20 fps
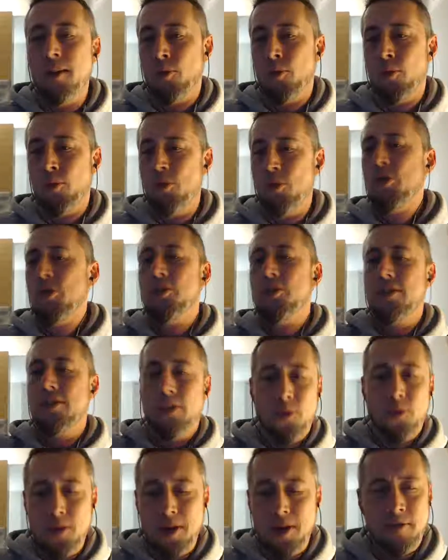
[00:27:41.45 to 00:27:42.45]
roots or
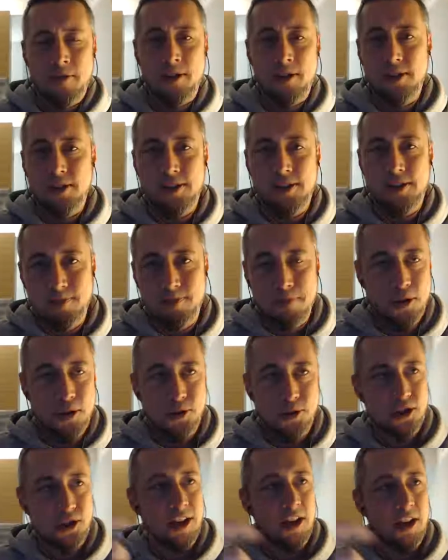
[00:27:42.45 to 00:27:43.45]
whatever
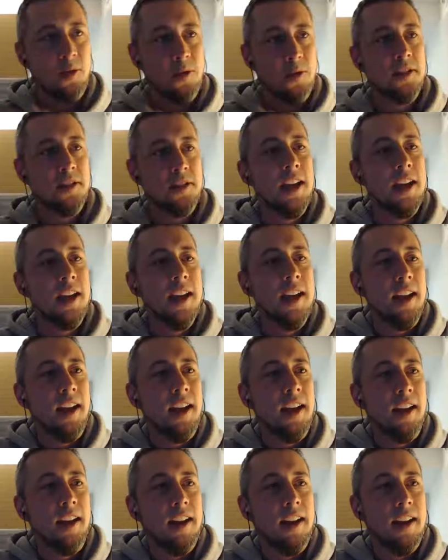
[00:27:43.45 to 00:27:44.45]
bullshit it was.
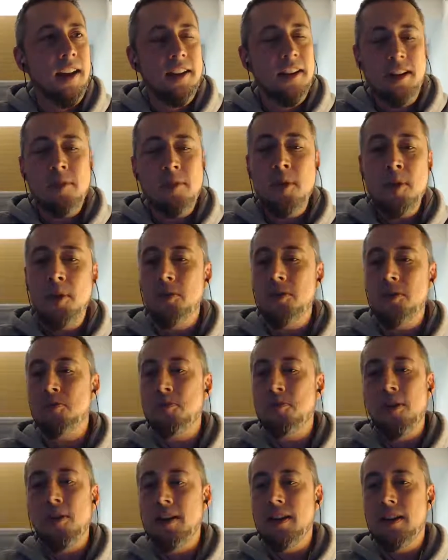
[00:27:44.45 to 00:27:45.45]
Uh, that beer was
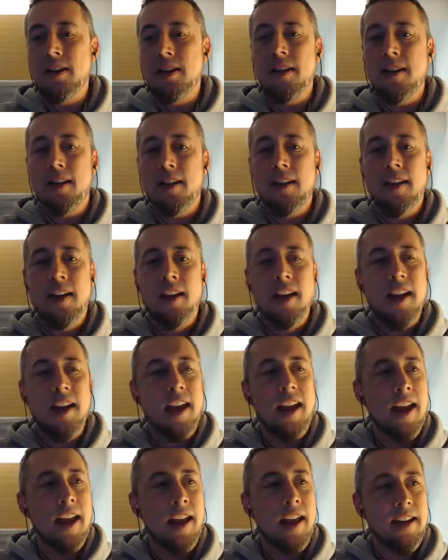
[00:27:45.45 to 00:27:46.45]
pretty good,
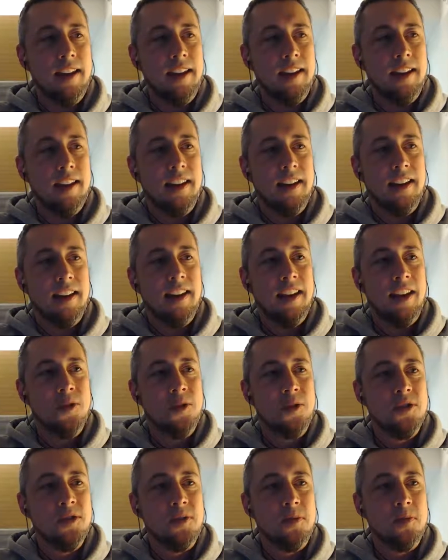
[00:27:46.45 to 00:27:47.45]
and it
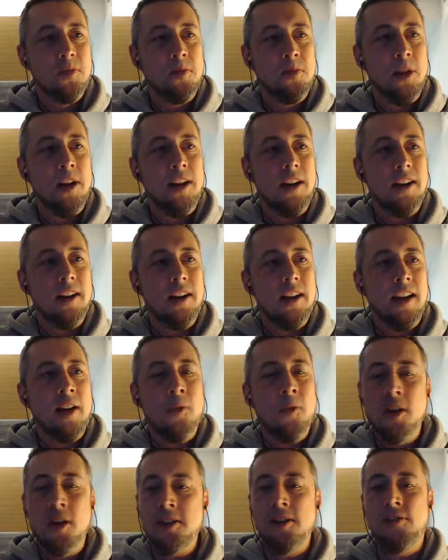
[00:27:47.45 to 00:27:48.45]
was, but it
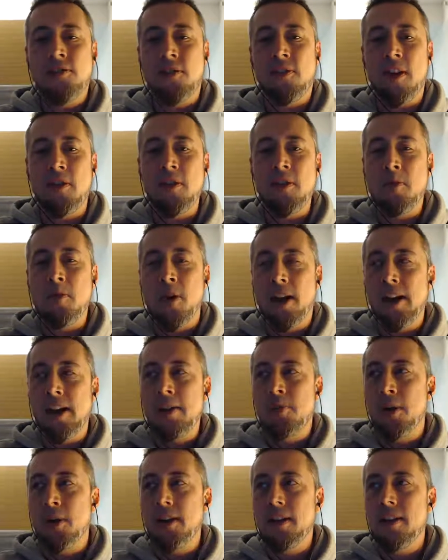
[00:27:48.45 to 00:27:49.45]
wasn't for everybody.
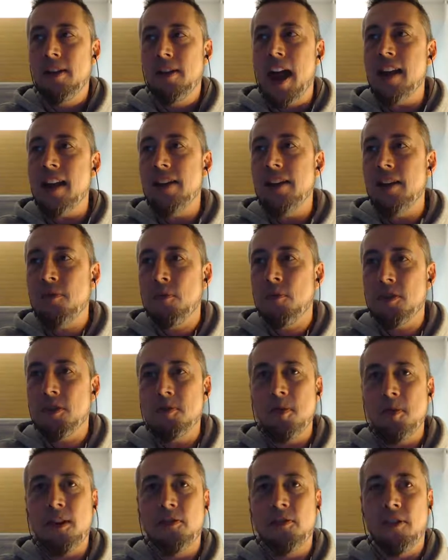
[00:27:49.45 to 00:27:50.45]
But you had to give them
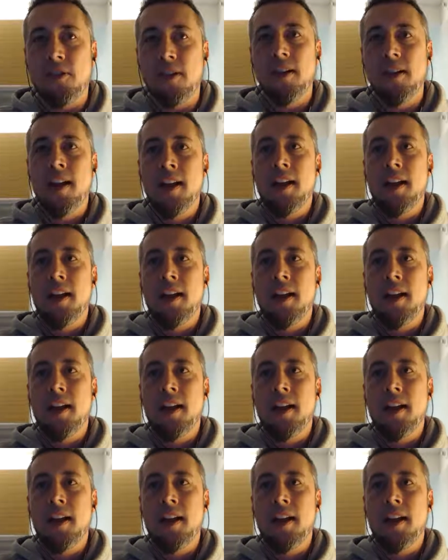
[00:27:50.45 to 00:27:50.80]
respect for